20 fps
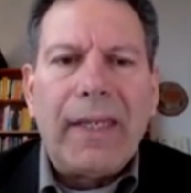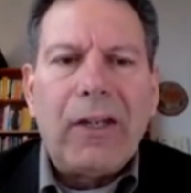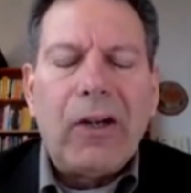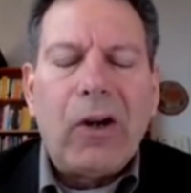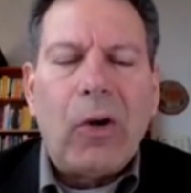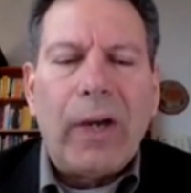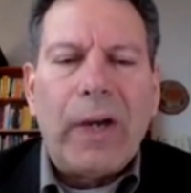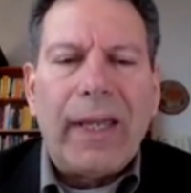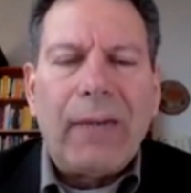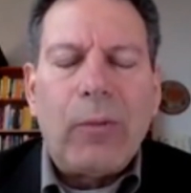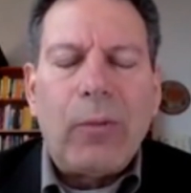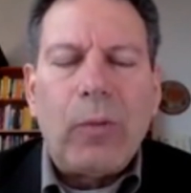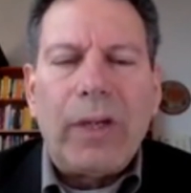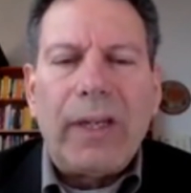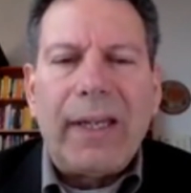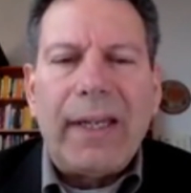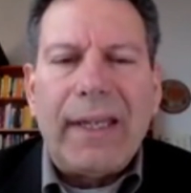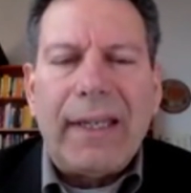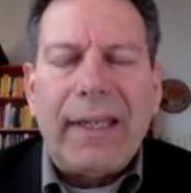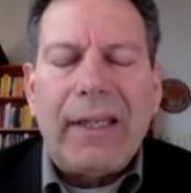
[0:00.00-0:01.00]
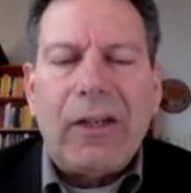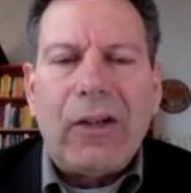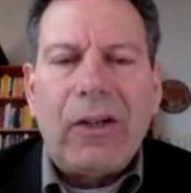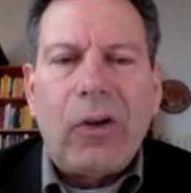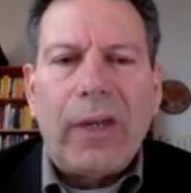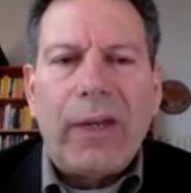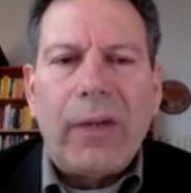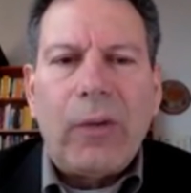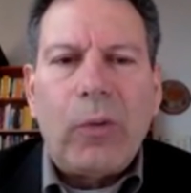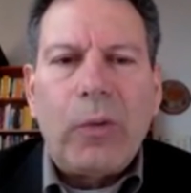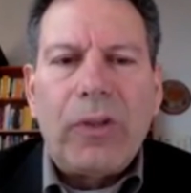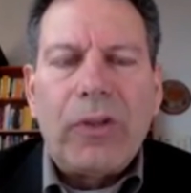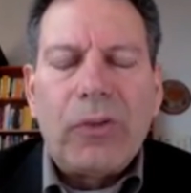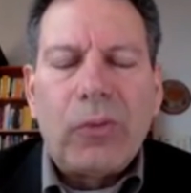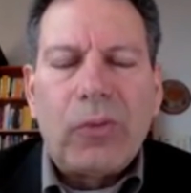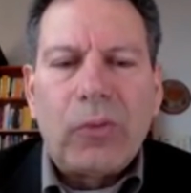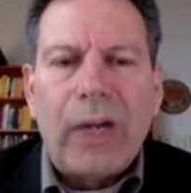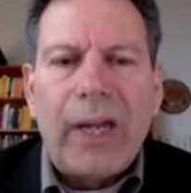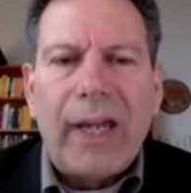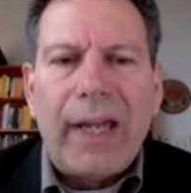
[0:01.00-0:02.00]
It was
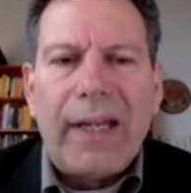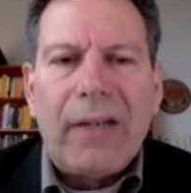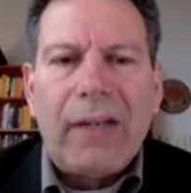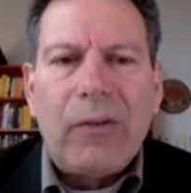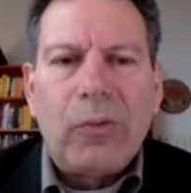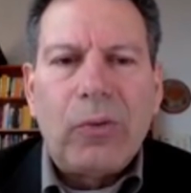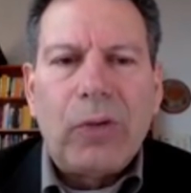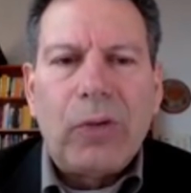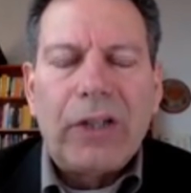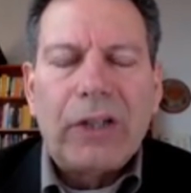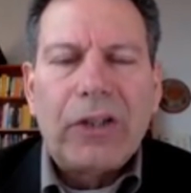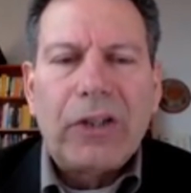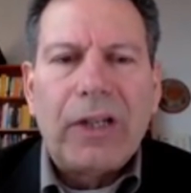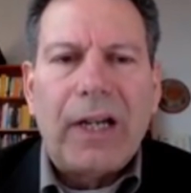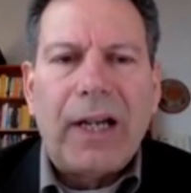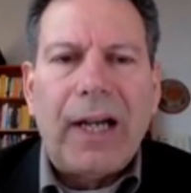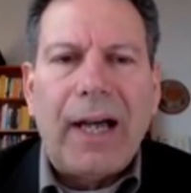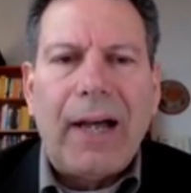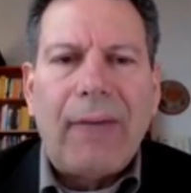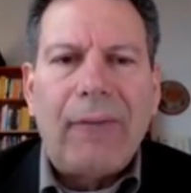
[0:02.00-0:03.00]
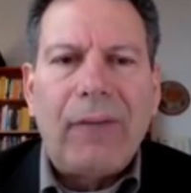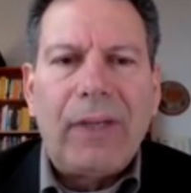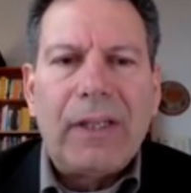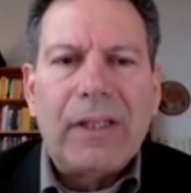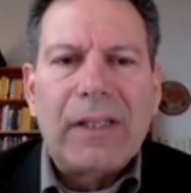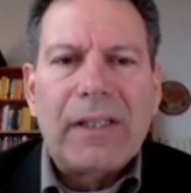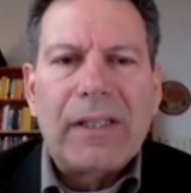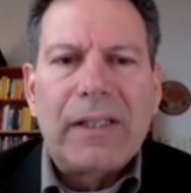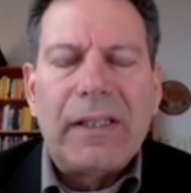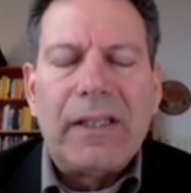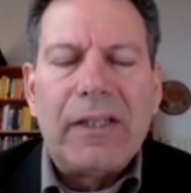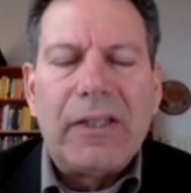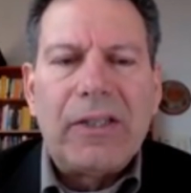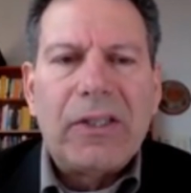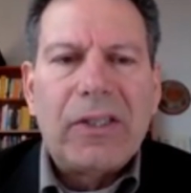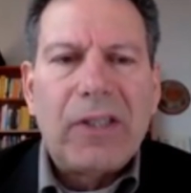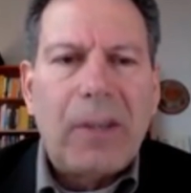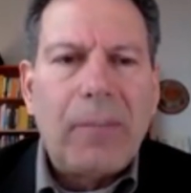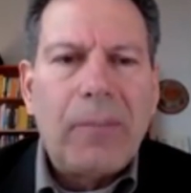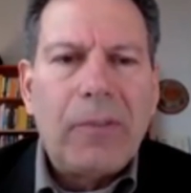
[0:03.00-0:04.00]
read in Russia, obviously, as
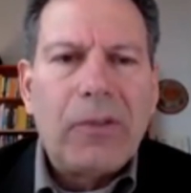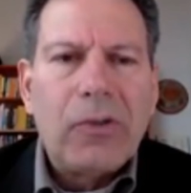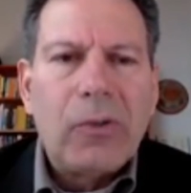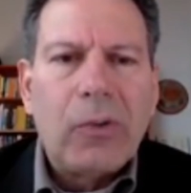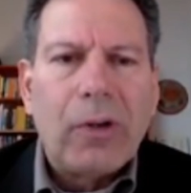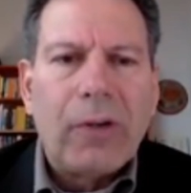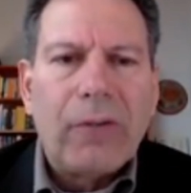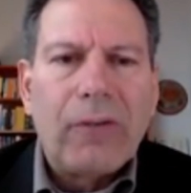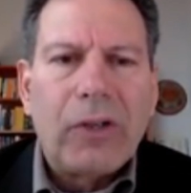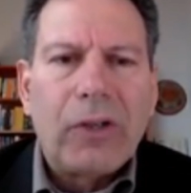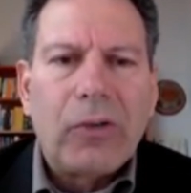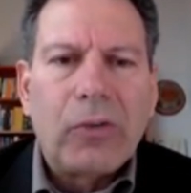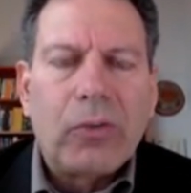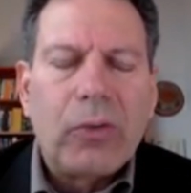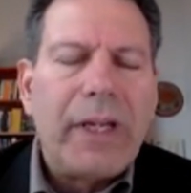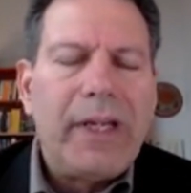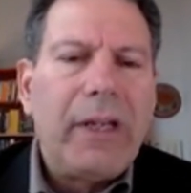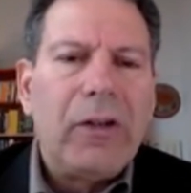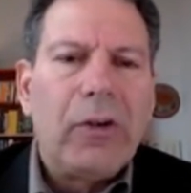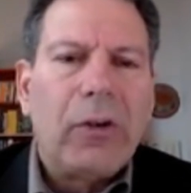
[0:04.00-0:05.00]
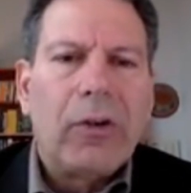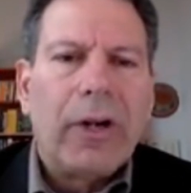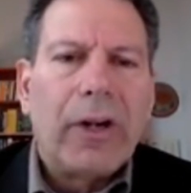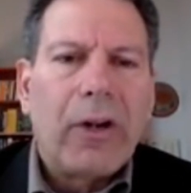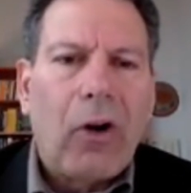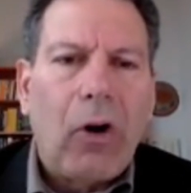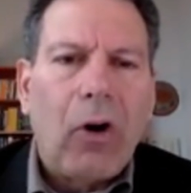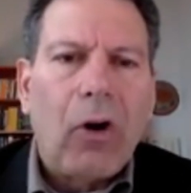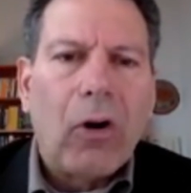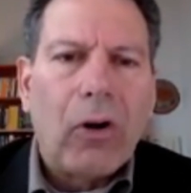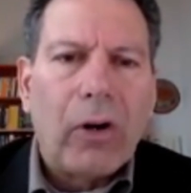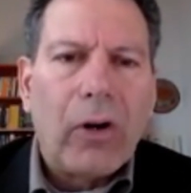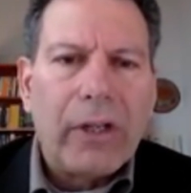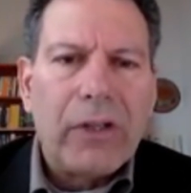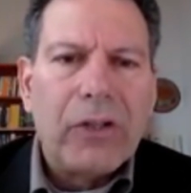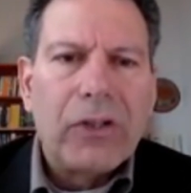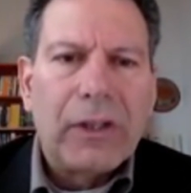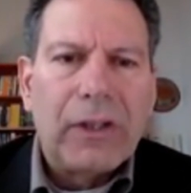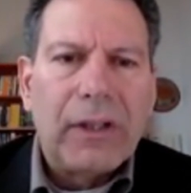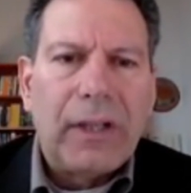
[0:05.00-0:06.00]
some sort of a green or an
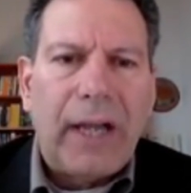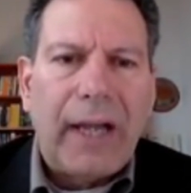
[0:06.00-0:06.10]
orange